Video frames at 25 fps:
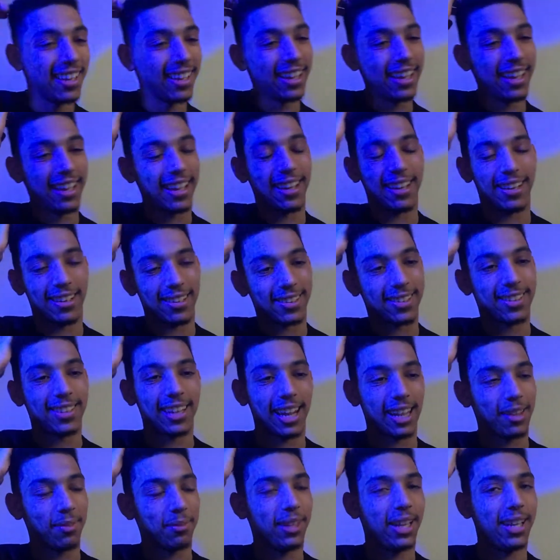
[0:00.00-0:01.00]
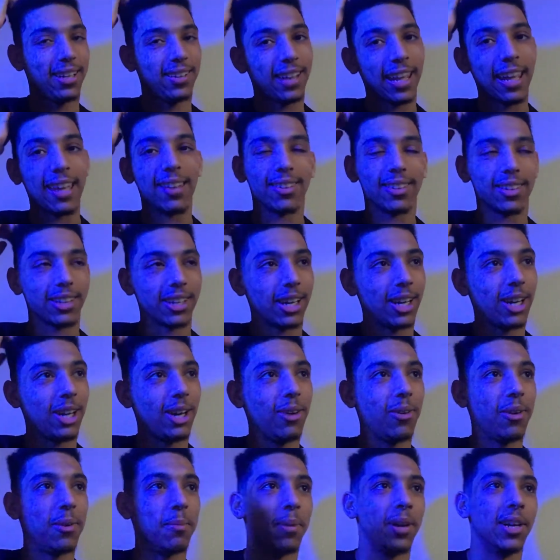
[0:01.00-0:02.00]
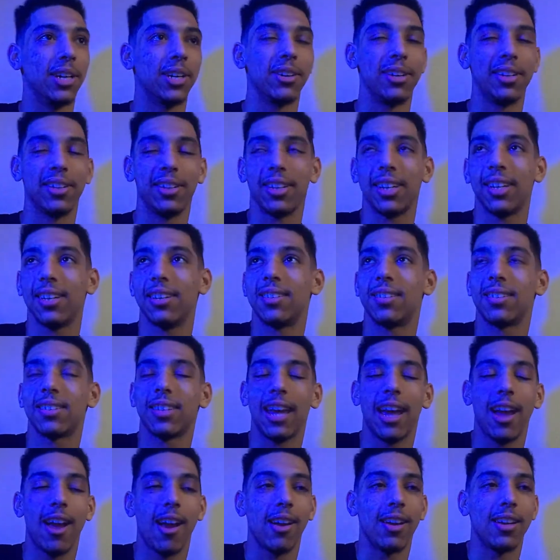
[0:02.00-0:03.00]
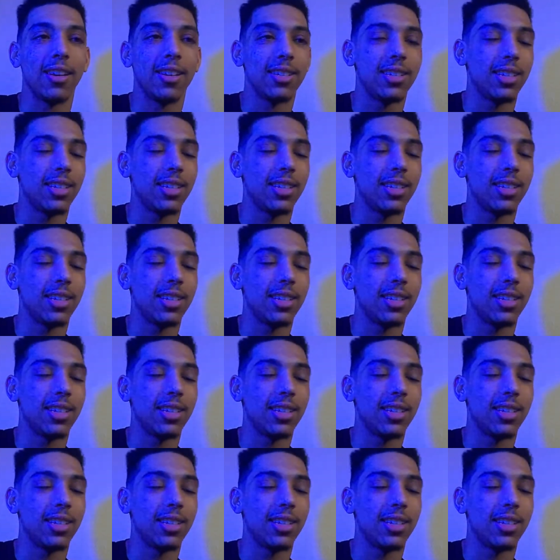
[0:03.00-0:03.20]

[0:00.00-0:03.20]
And Salem lets Hazel go, and Mercury's looking scared.